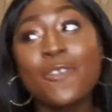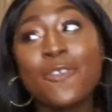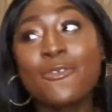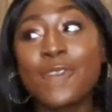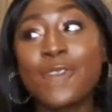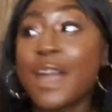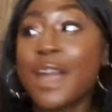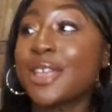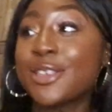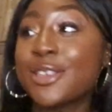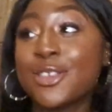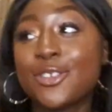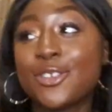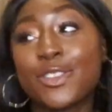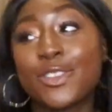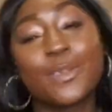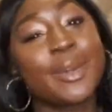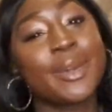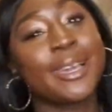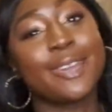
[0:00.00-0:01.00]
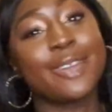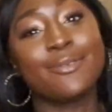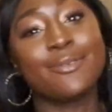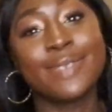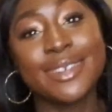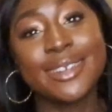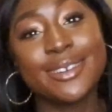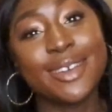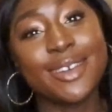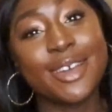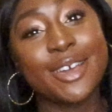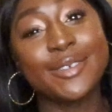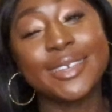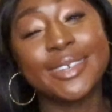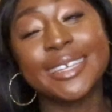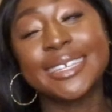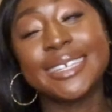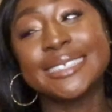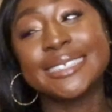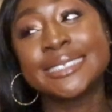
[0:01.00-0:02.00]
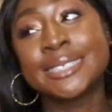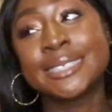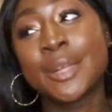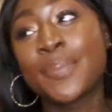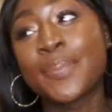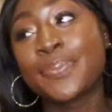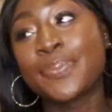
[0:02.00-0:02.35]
via YouTube. I get really nervous.